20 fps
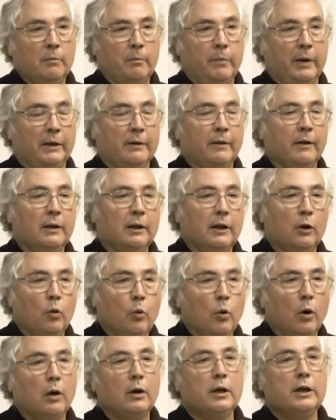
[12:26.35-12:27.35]
But the
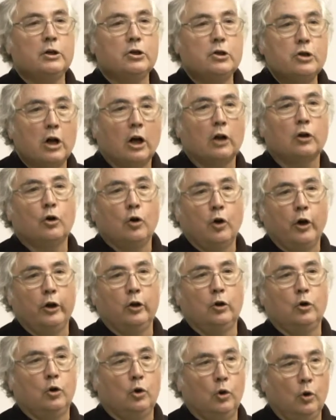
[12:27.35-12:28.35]
world is not
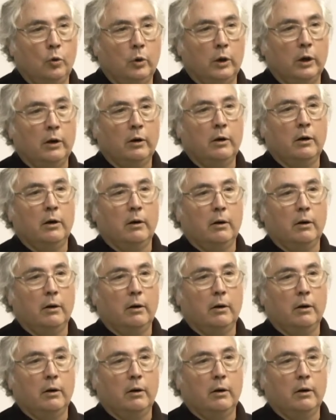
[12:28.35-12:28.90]
going toward